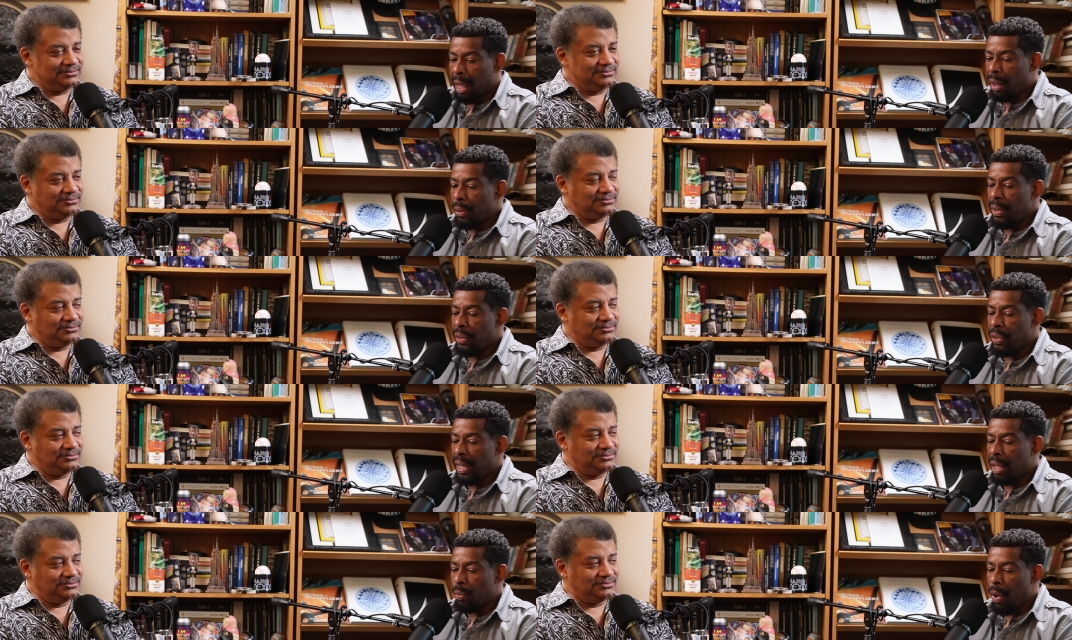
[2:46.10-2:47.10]
Speaker 1: Hello, this is
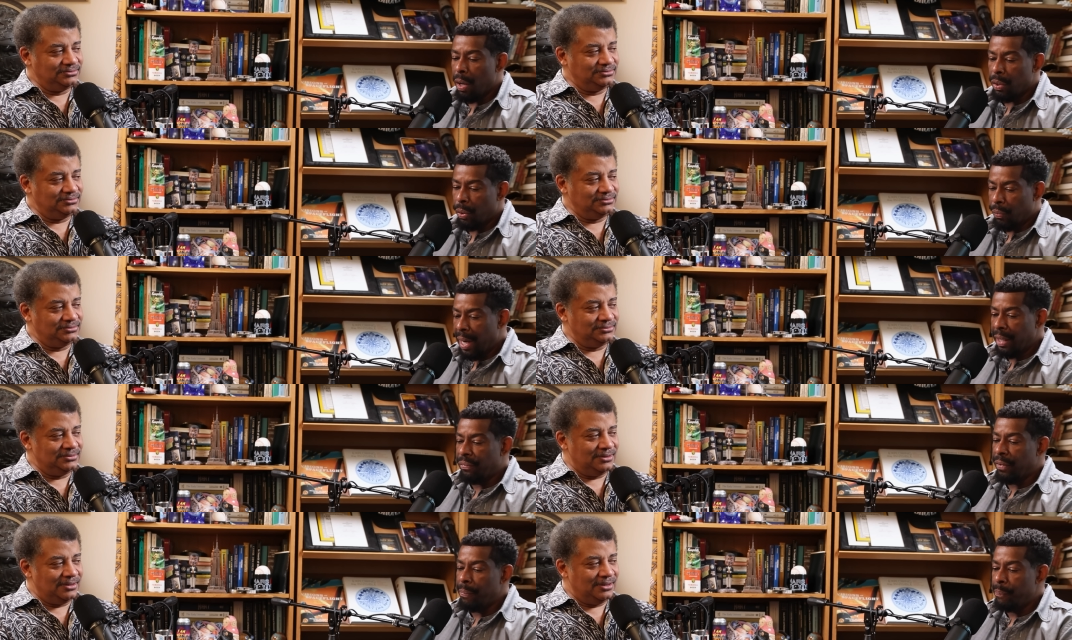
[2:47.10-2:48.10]
Eduardo
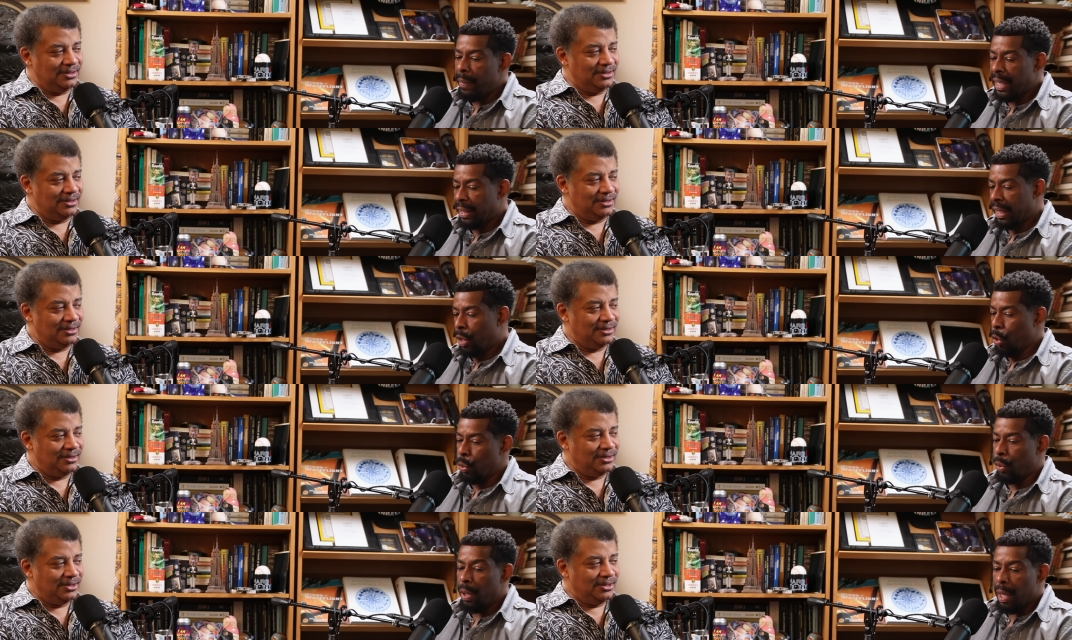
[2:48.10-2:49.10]
writing from Mexico.